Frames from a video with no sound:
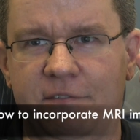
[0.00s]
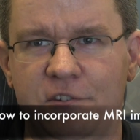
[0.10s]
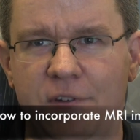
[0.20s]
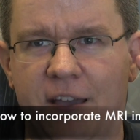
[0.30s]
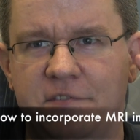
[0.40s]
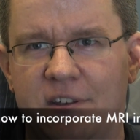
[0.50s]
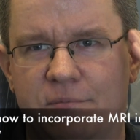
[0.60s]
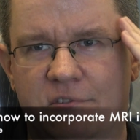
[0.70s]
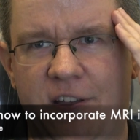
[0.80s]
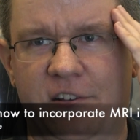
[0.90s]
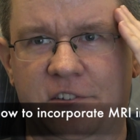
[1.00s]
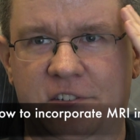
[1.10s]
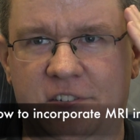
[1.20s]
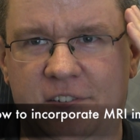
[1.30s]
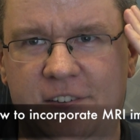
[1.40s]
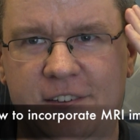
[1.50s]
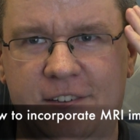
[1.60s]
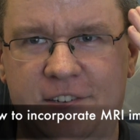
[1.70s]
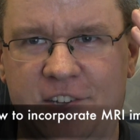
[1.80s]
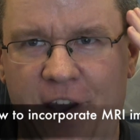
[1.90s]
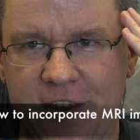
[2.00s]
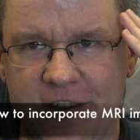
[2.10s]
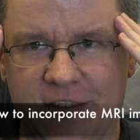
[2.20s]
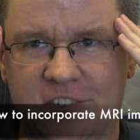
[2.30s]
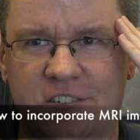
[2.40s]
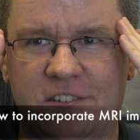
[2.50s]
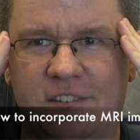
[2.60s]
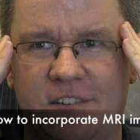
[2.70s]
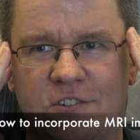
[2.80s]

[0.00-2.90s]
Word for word: if you have temporalis tightness,